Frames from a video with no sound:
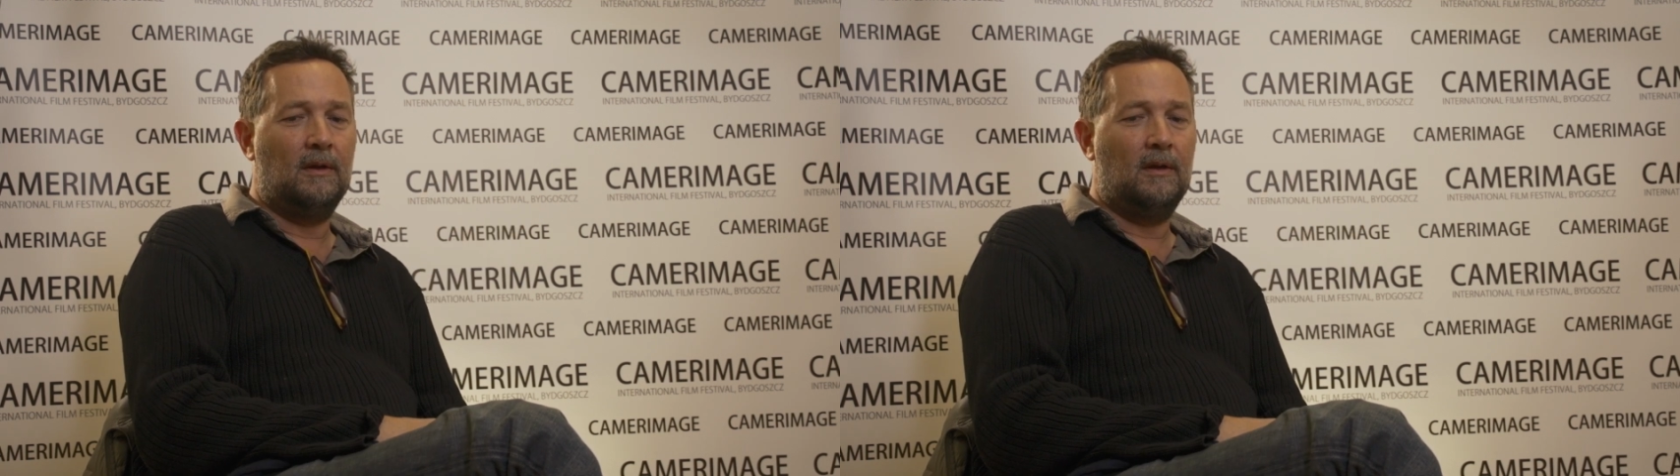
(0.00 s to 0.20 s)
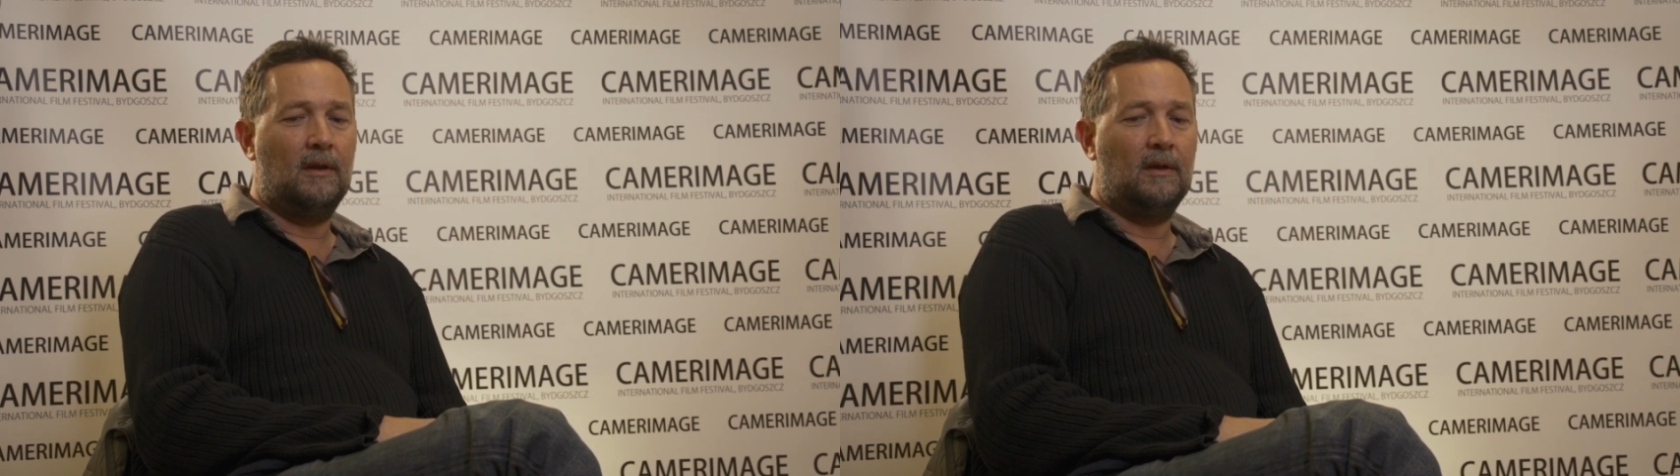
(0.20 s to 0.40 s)

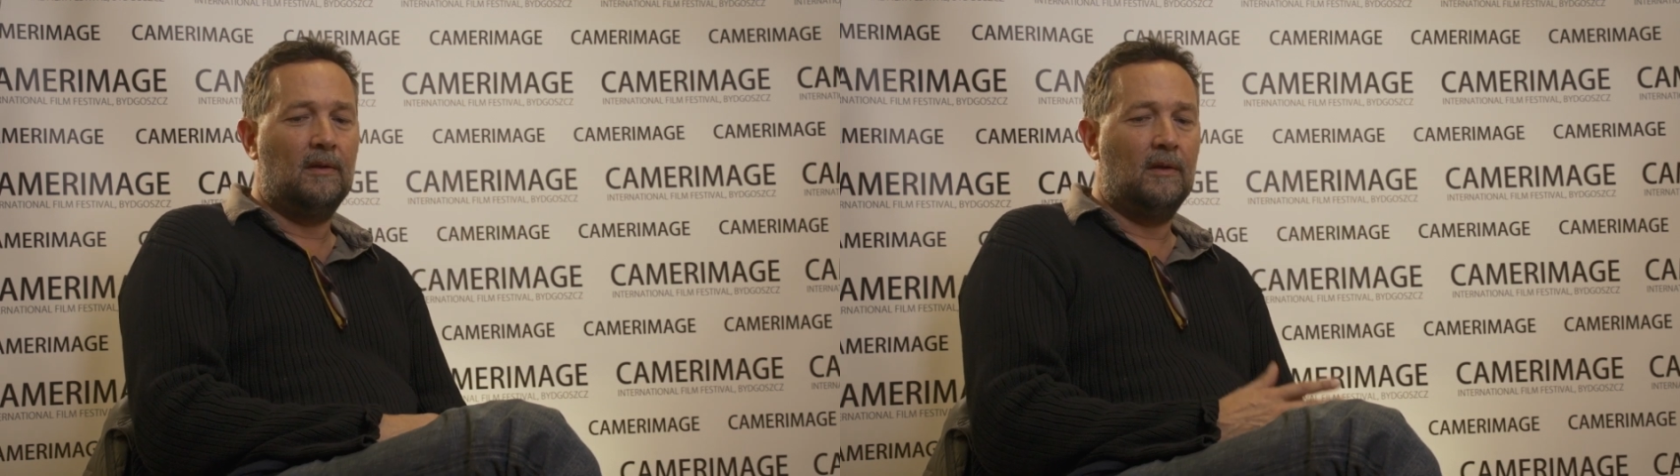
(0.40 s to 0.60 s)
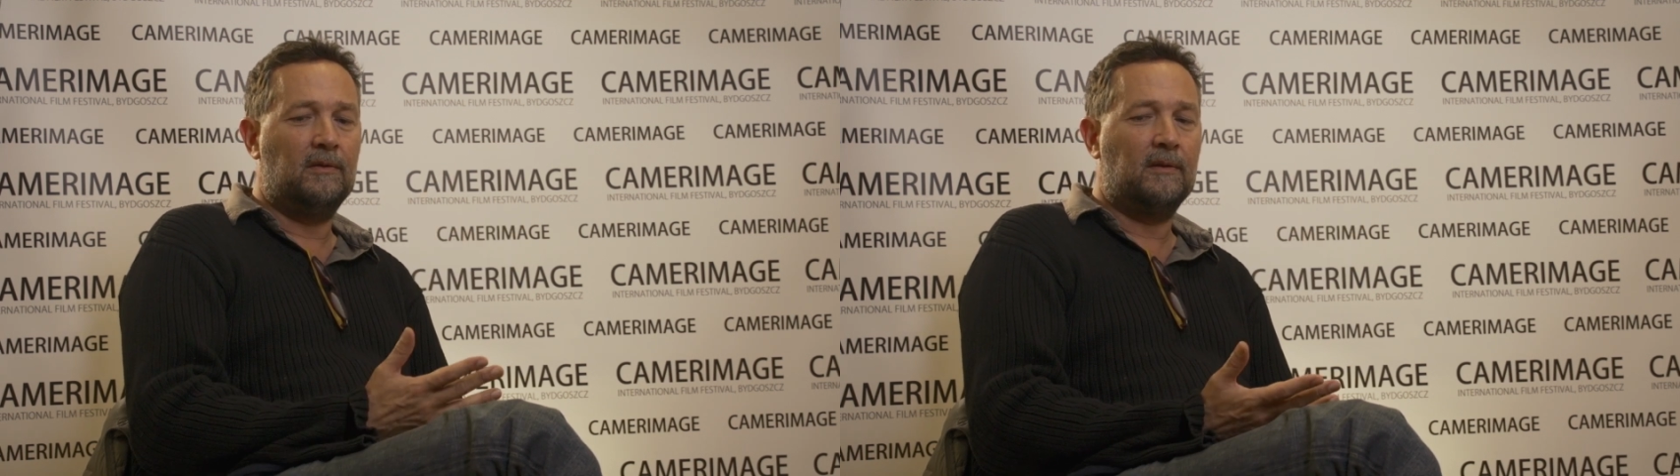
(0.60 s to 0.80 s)

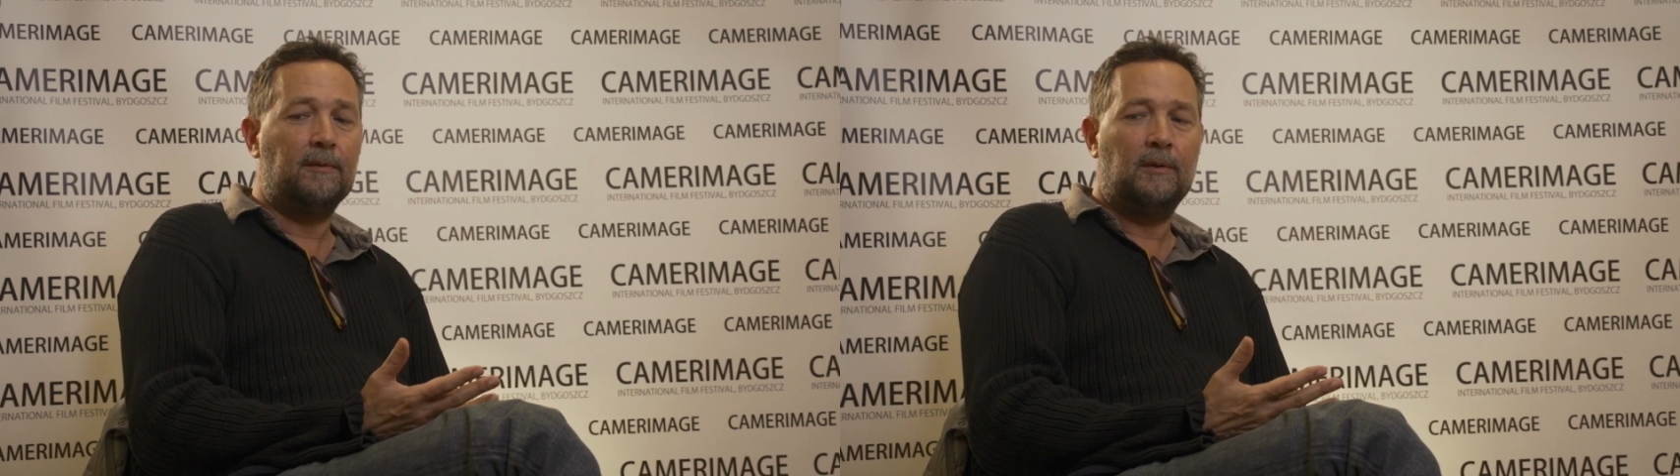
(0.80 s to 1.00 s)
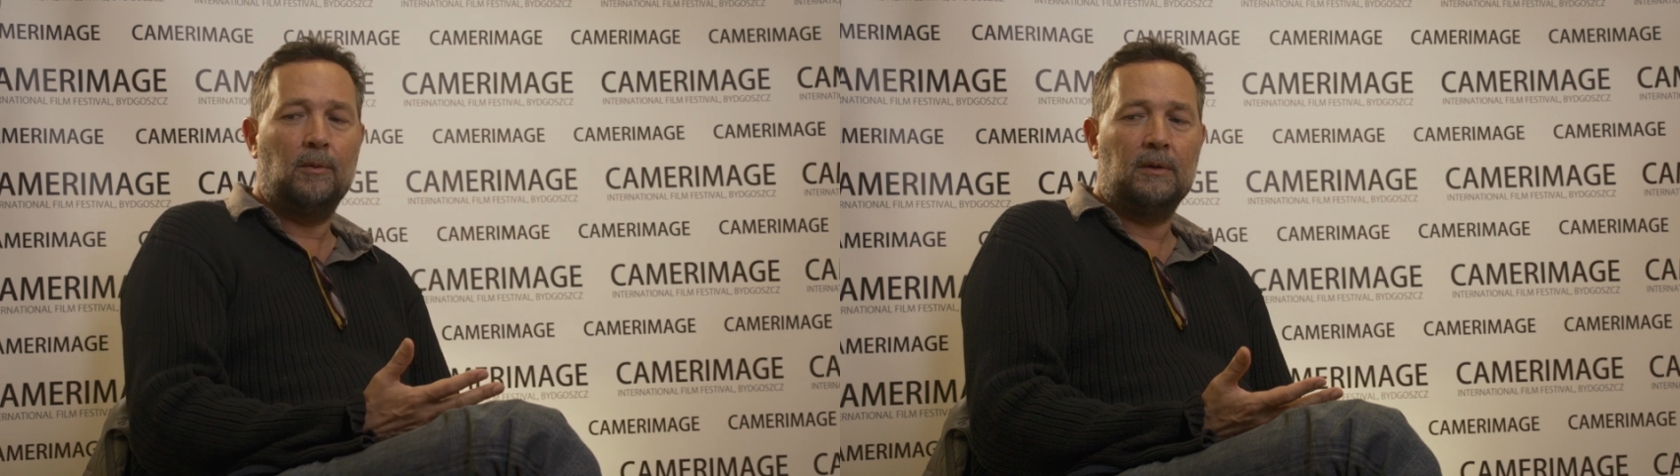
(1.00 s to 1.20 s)
and it's
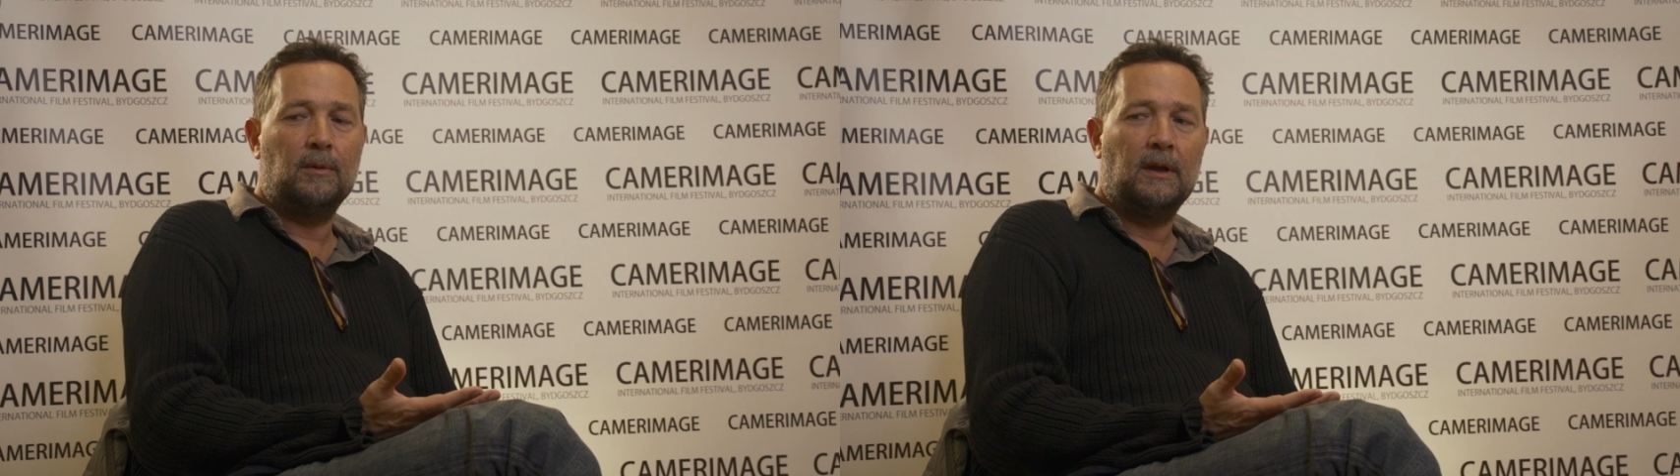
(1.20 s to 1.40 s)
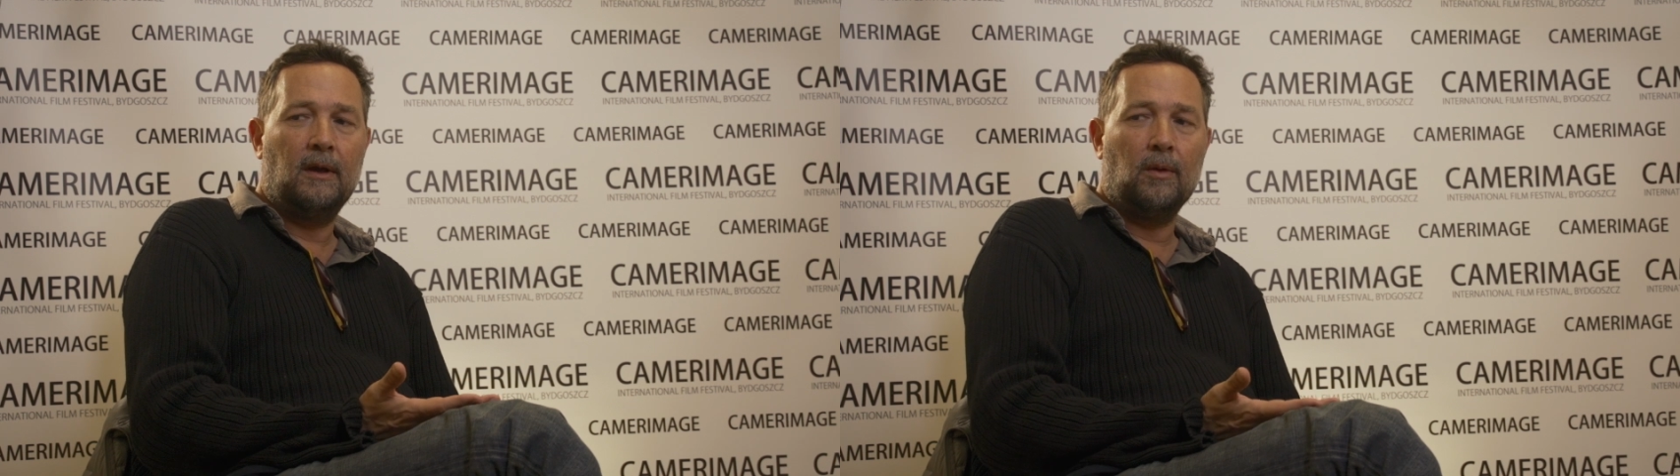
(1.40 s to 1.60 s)
stuff you would
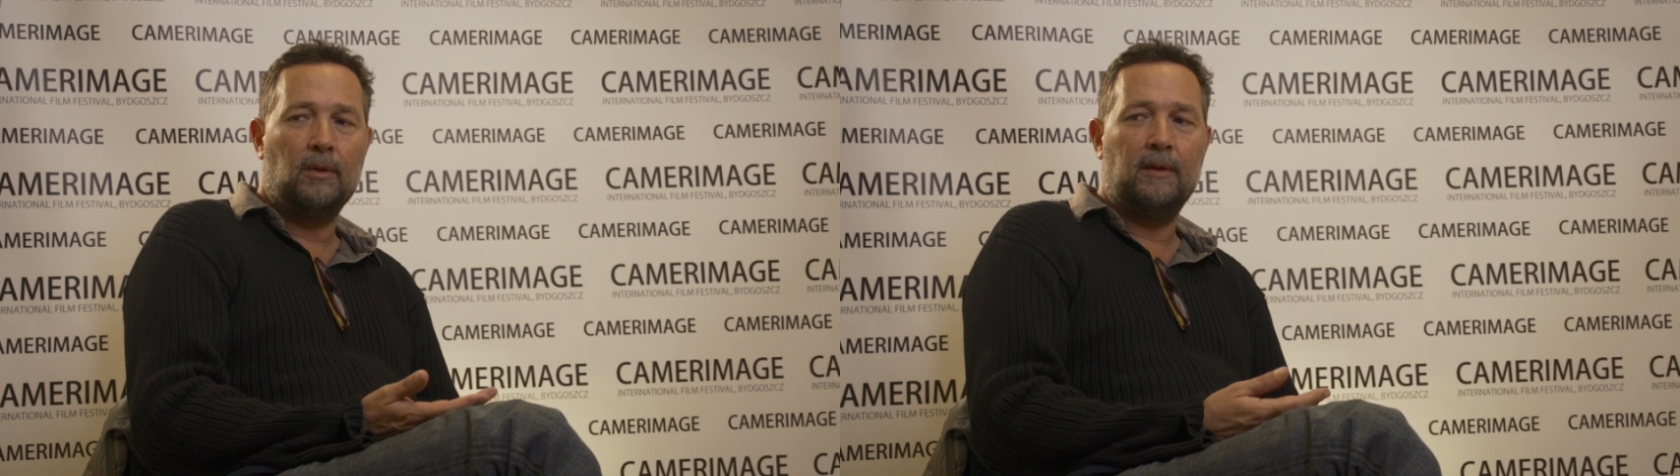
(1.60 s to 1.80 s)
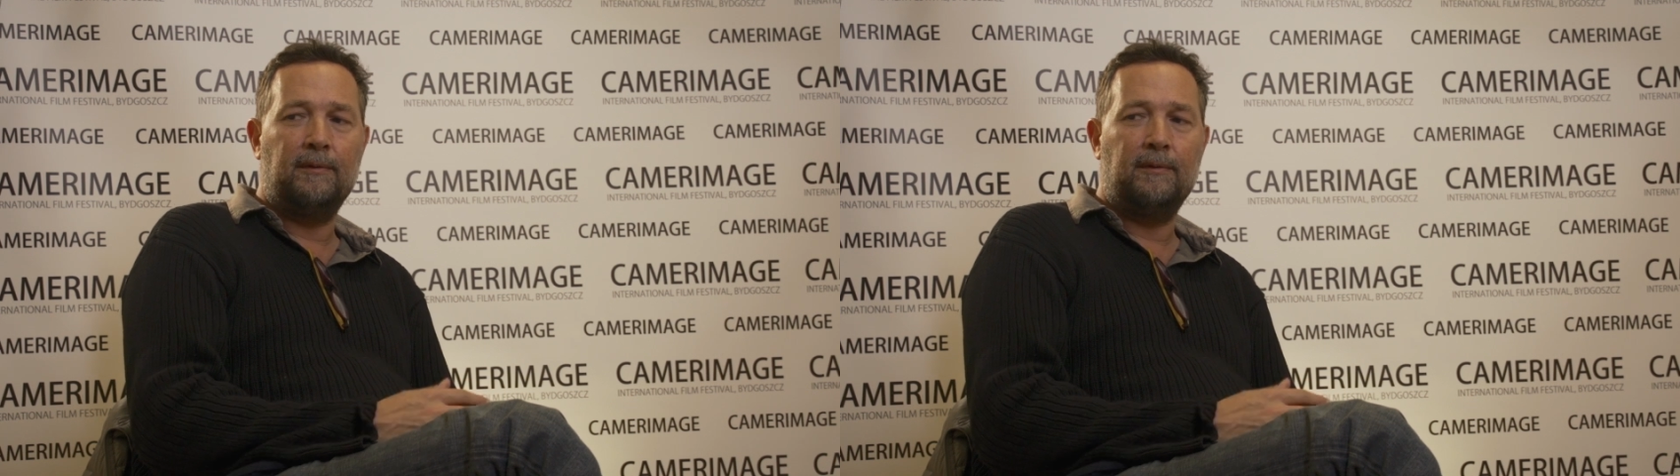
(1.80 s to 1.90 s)
really only